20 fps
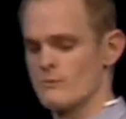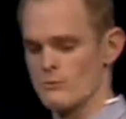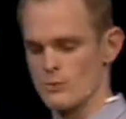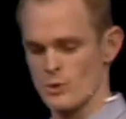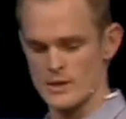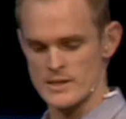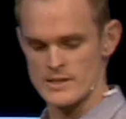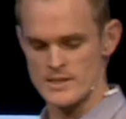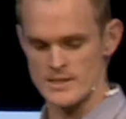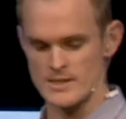
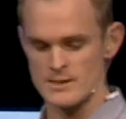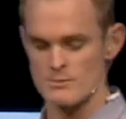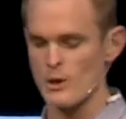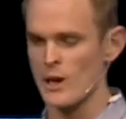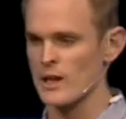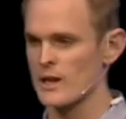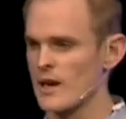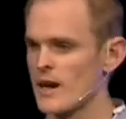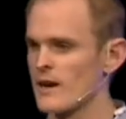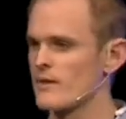voices in
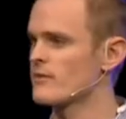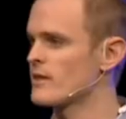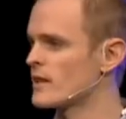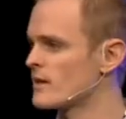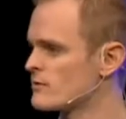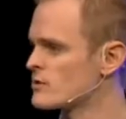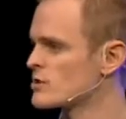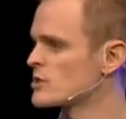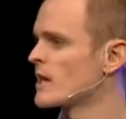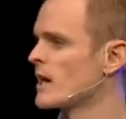my life that
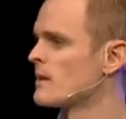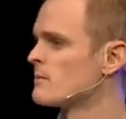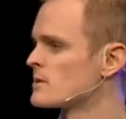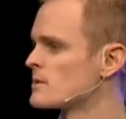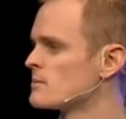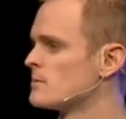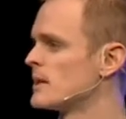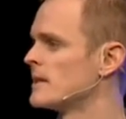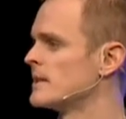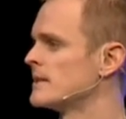have
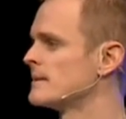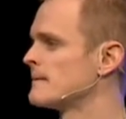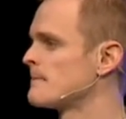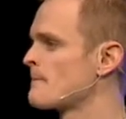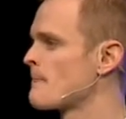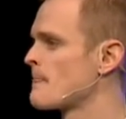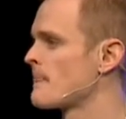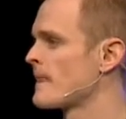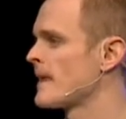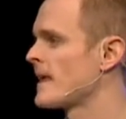shaped me.
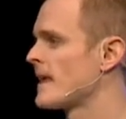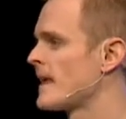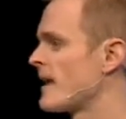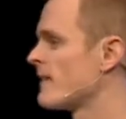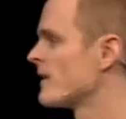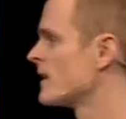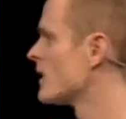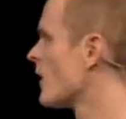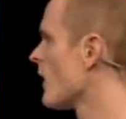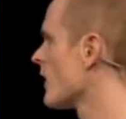
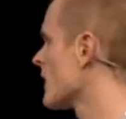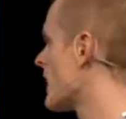And they're not